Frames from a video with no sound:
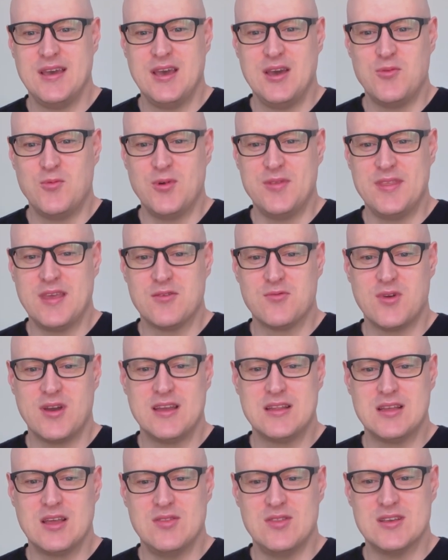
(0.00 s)
when they
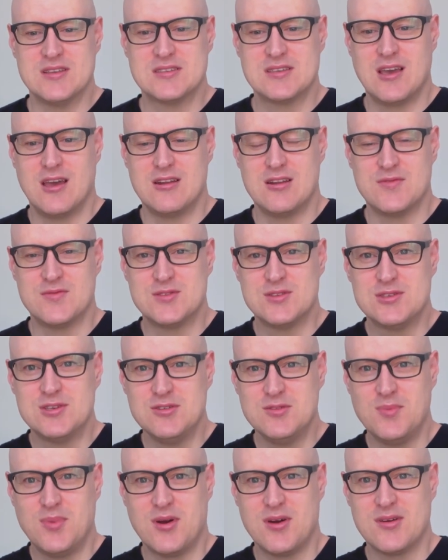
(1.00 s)
write in this kind of
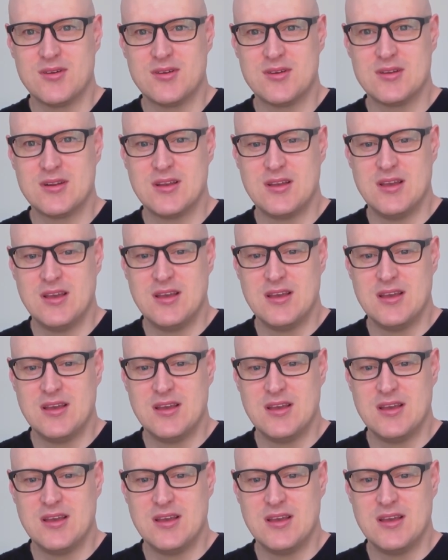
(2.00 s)
two-part